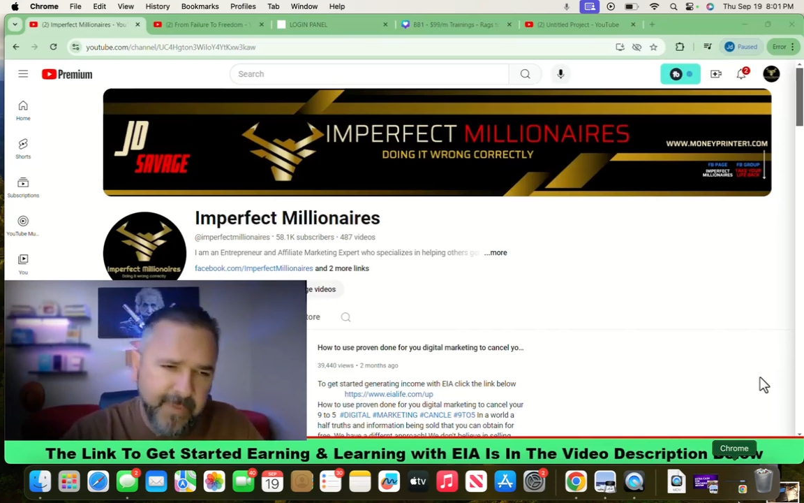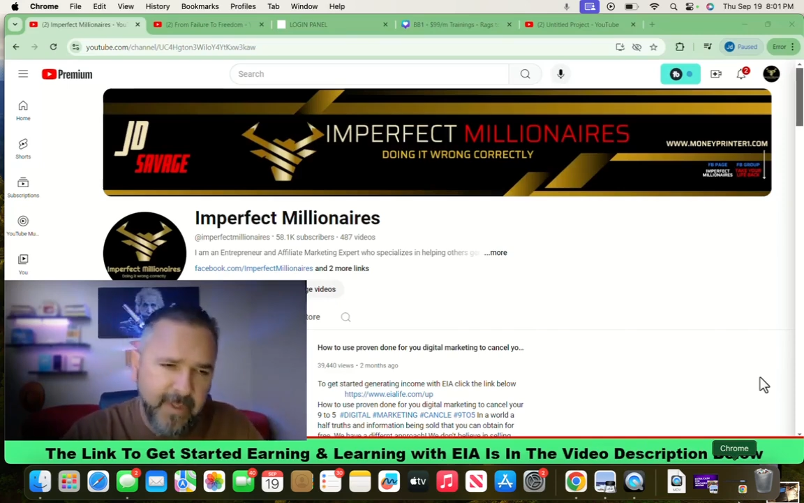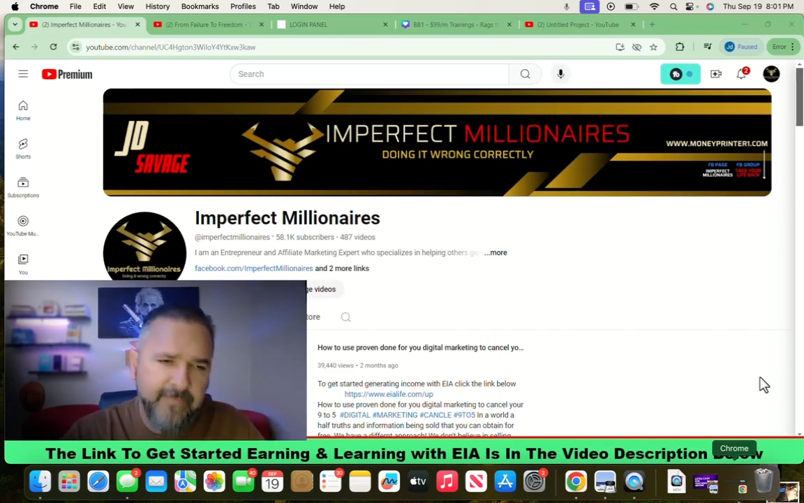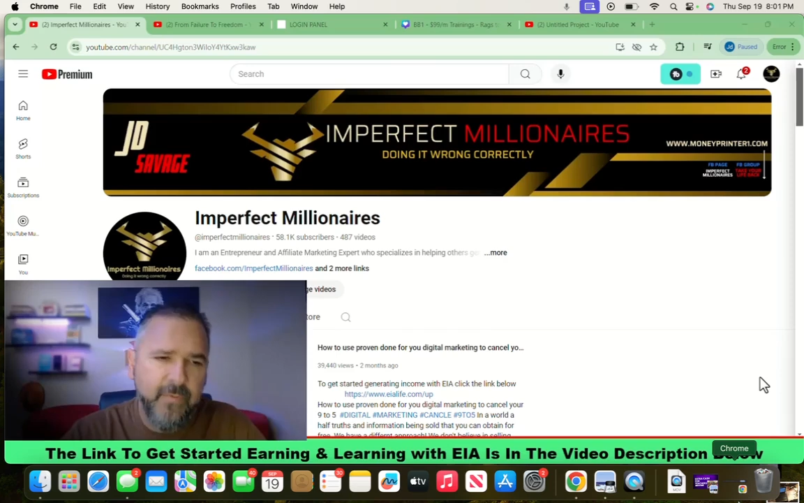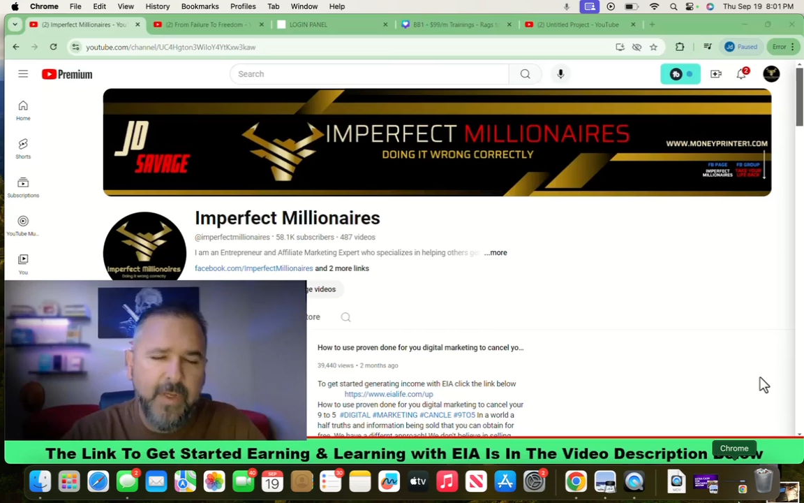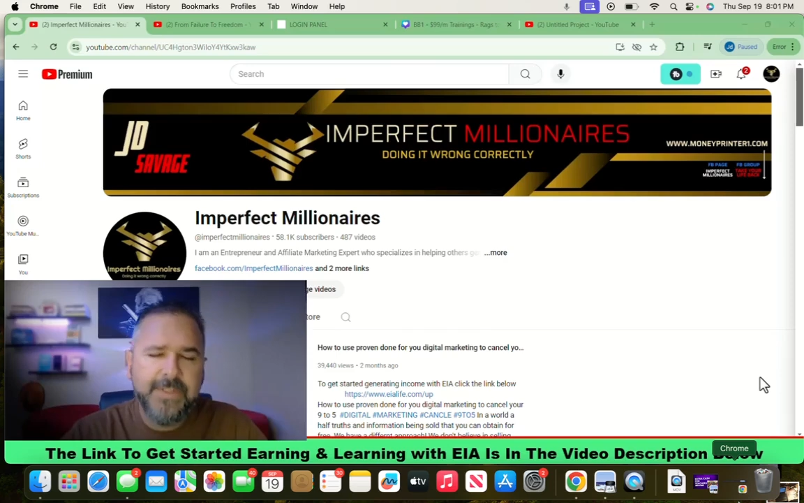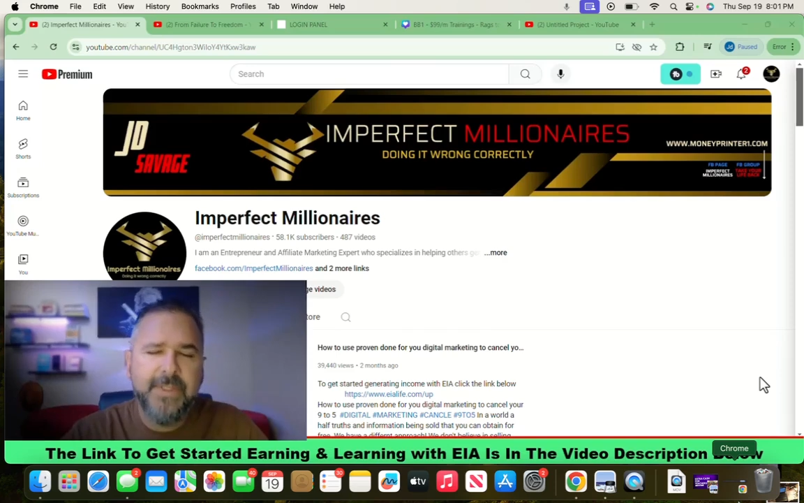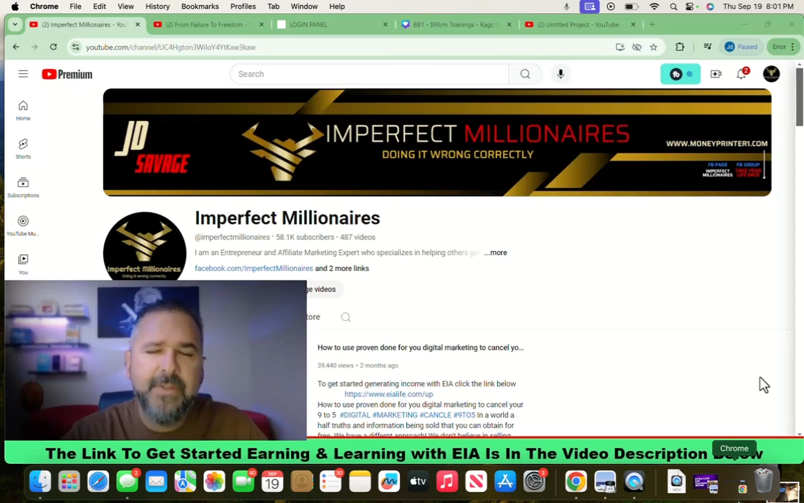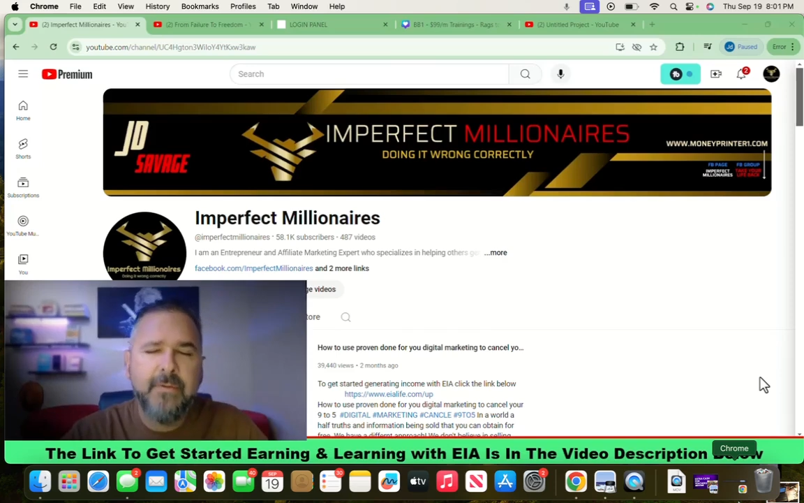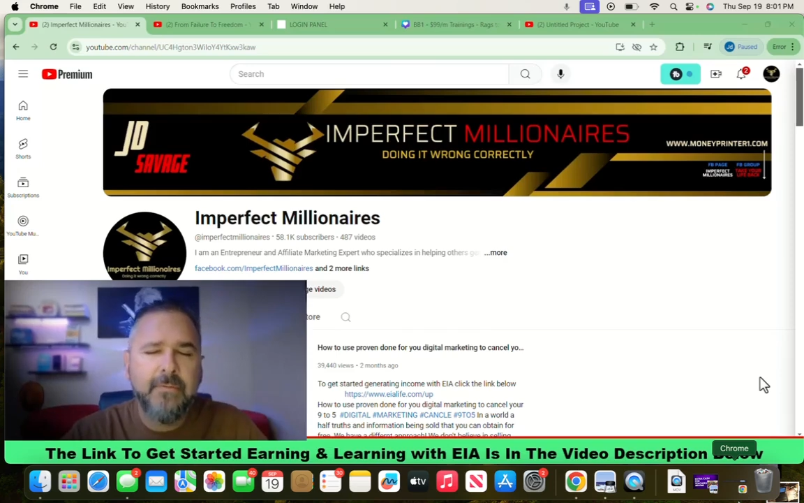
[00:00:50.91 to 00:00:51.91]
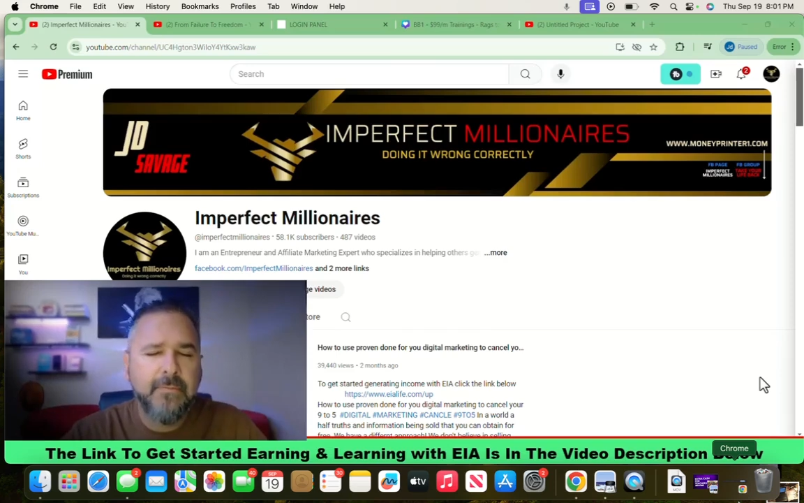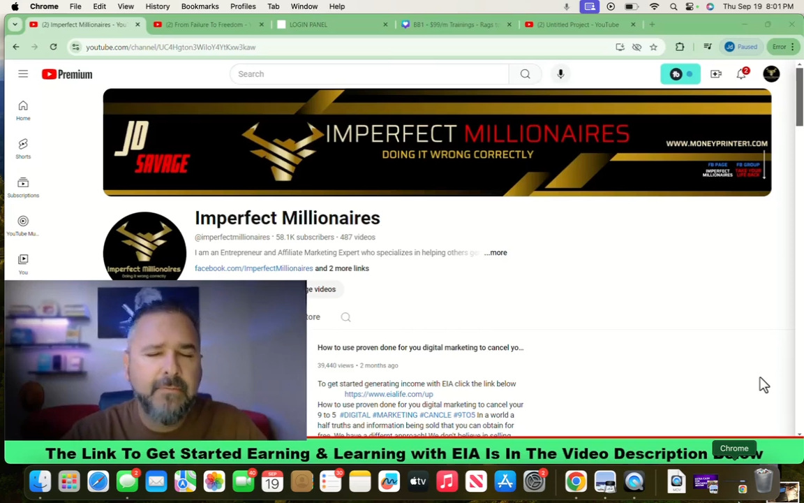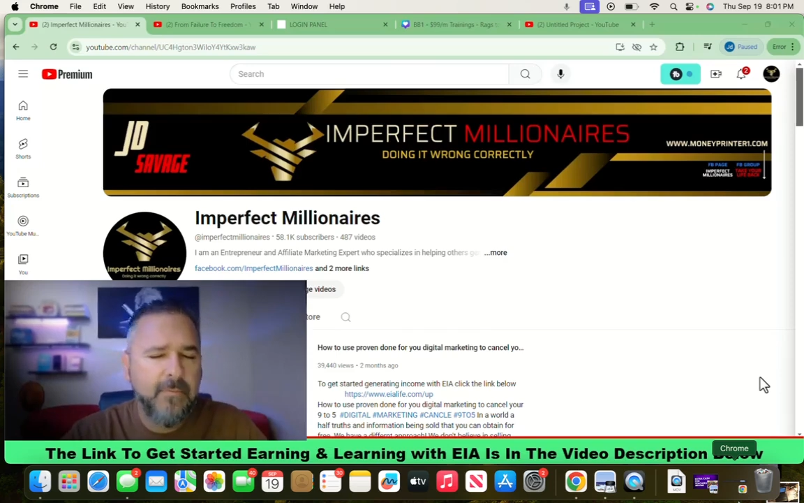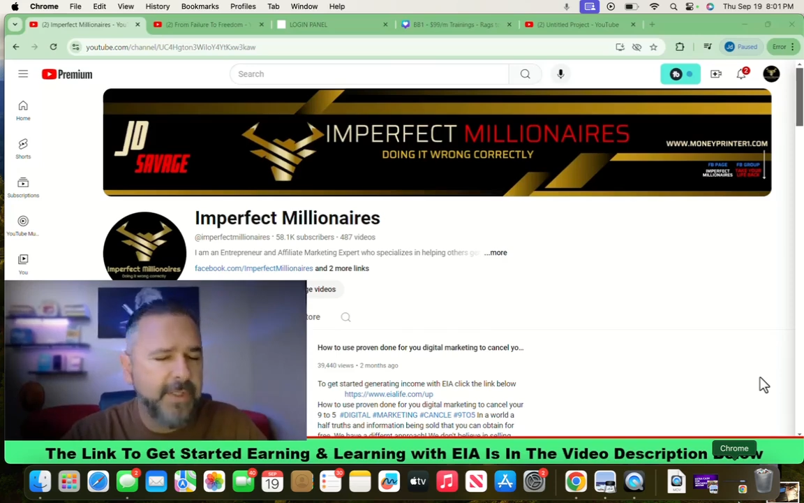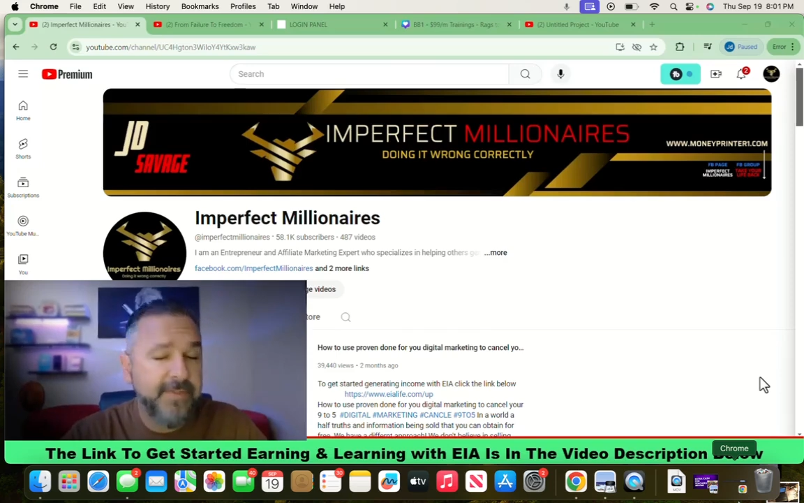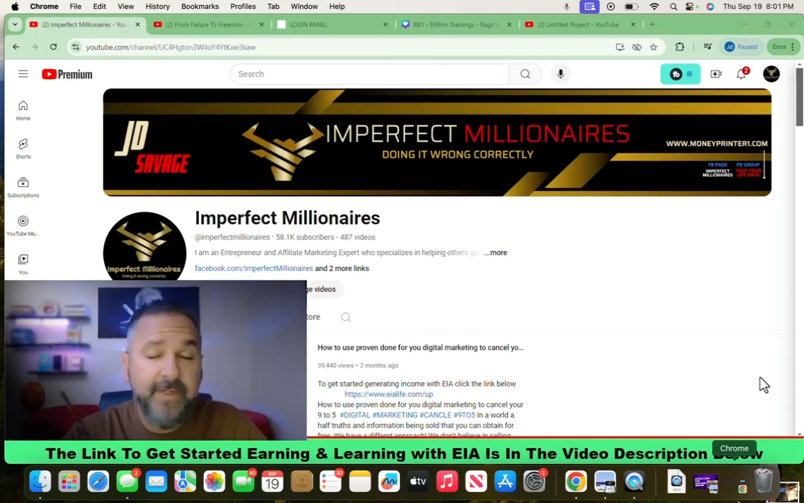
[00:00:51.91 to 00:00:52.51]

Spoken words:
If you want to watch